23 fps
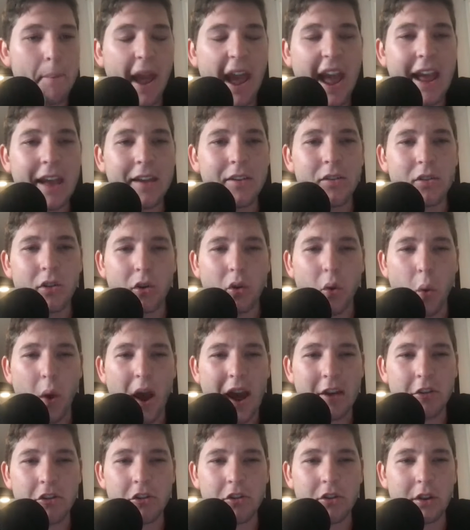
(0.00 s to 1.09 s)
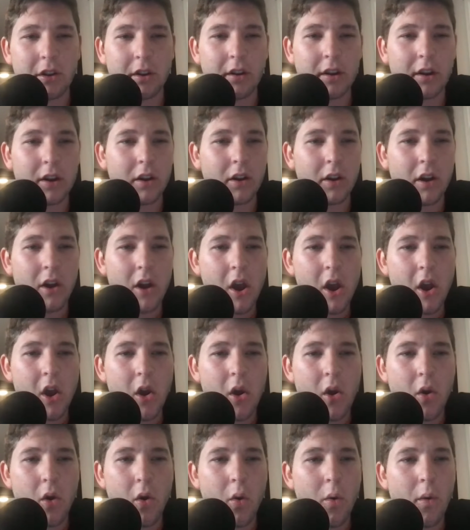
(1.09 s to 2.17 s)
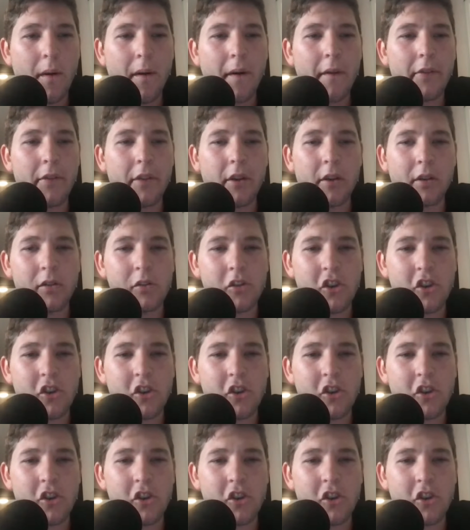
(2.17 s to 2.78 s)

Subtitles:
begs the question, who on the